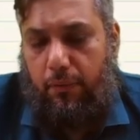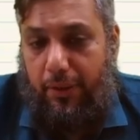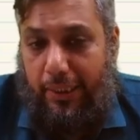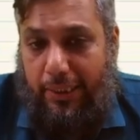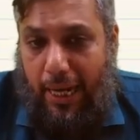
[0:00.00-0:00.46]

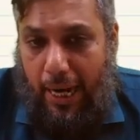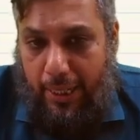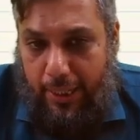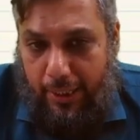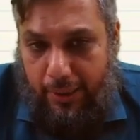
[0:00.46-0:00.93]
We
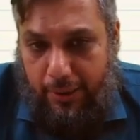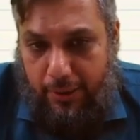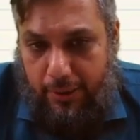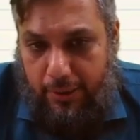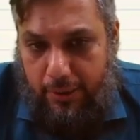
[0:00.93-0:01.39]
tag it,
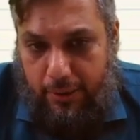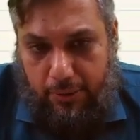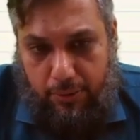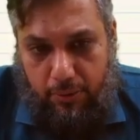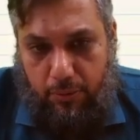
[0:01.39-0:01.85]

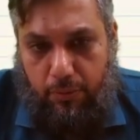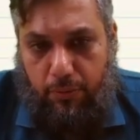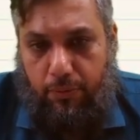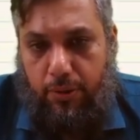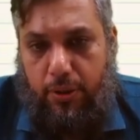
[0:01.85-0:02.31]

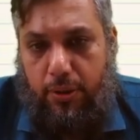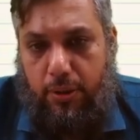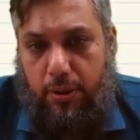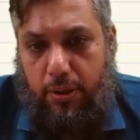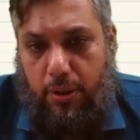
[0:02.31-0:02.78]

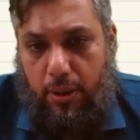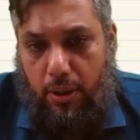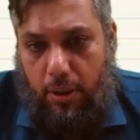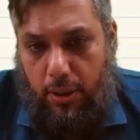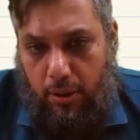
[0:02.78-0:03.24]
we
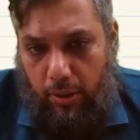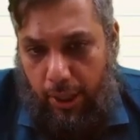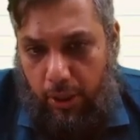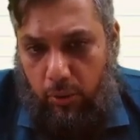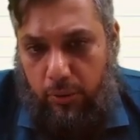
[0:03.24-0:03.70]

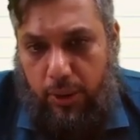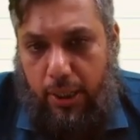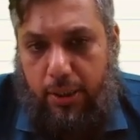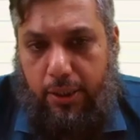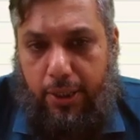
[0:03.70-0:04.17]
write on
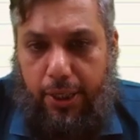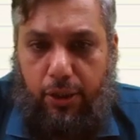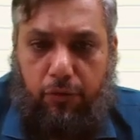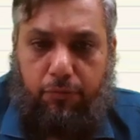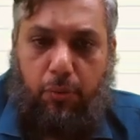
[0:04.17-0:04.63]
that the
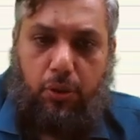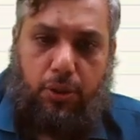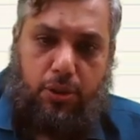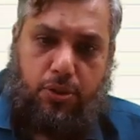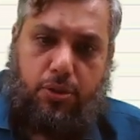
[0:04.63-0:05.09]
date of
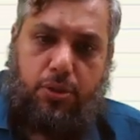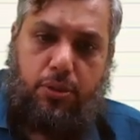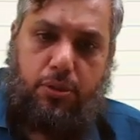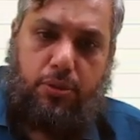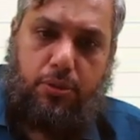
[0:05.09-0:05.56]

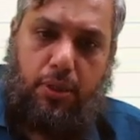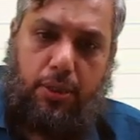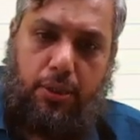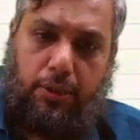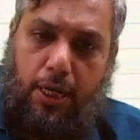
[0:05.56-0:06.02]
pollination
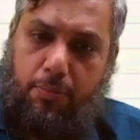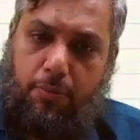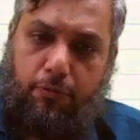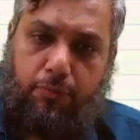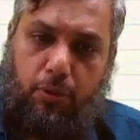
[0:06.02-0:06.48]
and the type
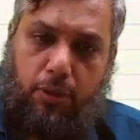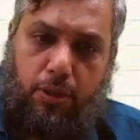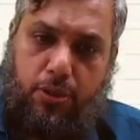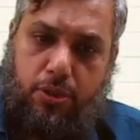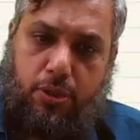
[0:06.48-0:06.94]
of
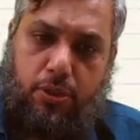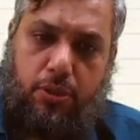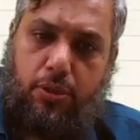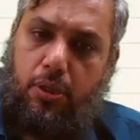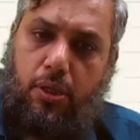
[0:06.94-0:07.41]

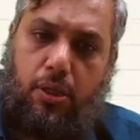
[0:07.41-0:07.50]
pollination.